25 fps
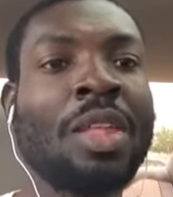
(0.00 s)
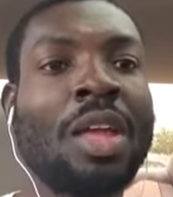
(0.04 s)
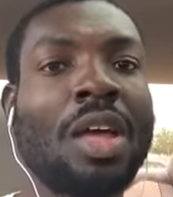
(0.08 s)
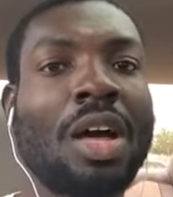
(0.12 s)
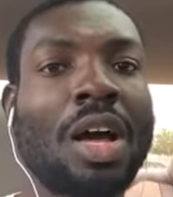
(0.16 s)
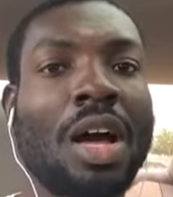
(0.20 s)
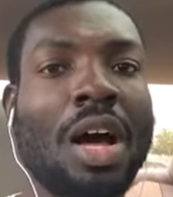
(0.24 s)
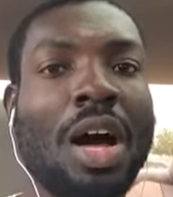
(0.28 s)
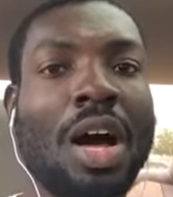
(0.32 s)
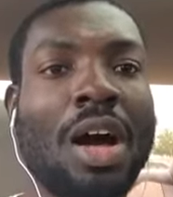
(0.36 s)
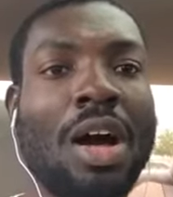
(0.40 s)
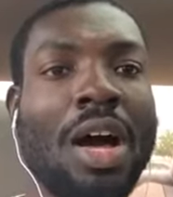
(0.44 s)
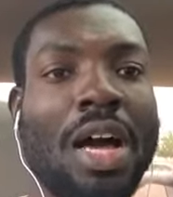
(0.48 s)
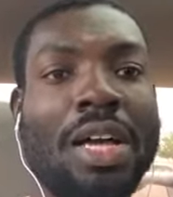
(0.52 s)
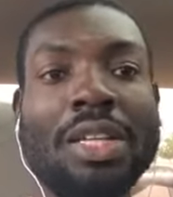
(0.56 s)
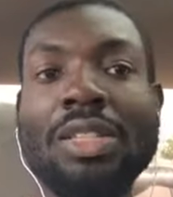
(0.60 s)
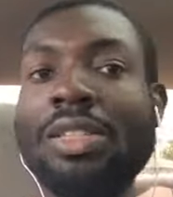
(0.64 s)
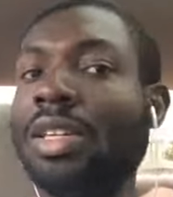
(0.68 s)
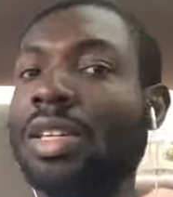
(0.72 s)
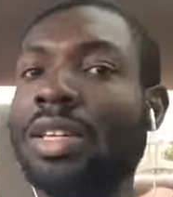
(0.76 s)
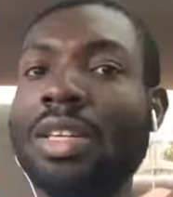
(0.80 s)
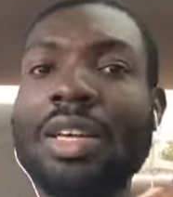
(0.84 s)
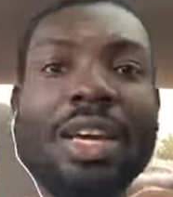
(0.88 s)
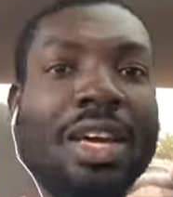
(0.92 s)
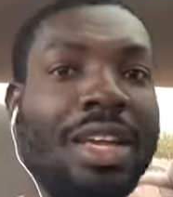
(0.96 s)
I
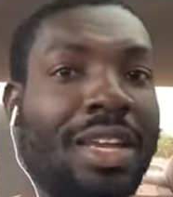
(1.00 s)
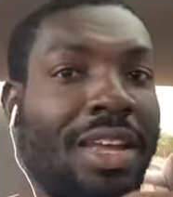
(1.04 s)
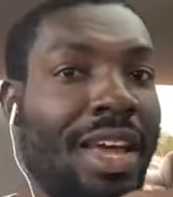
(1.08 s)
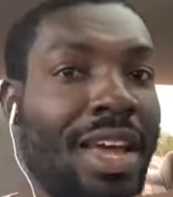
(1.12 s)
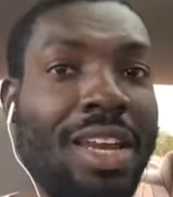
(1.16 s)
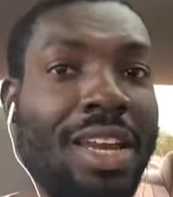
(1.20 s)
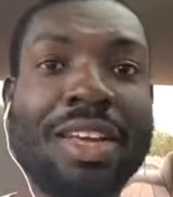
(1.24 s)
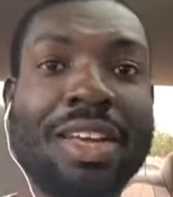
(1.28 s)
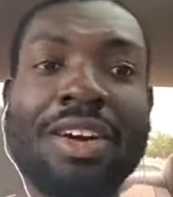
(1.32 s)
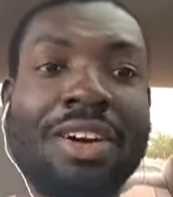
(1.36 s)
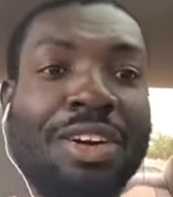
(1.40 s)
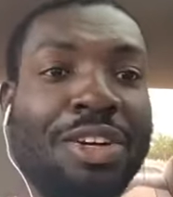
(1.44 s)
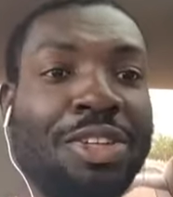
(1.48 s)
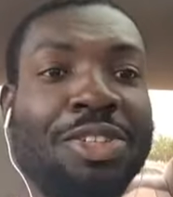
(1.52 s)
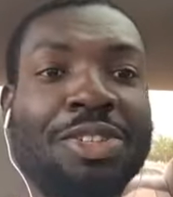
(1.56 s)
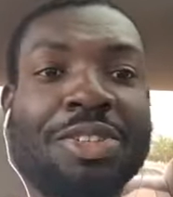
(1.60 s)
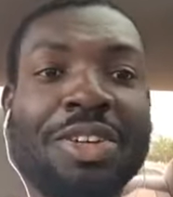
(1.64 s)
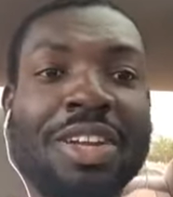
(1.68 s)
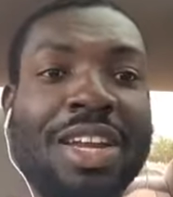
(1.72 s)
didn't get any 100